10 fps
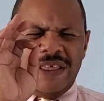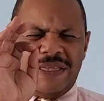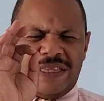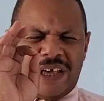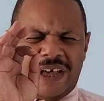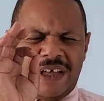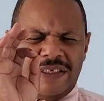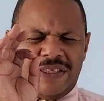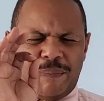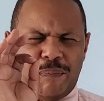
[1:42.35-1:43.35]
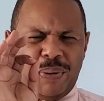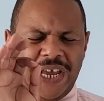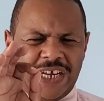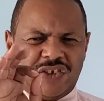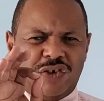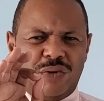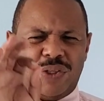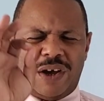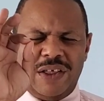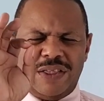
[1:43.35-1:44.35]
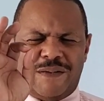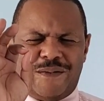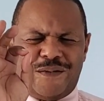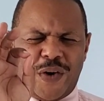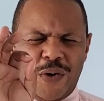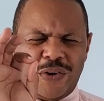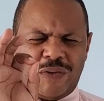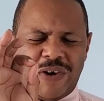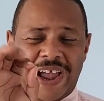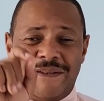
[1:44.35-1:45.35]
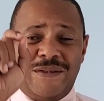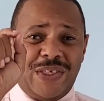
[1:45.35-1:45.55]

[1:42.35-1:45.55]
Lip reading: the picture, the photograph,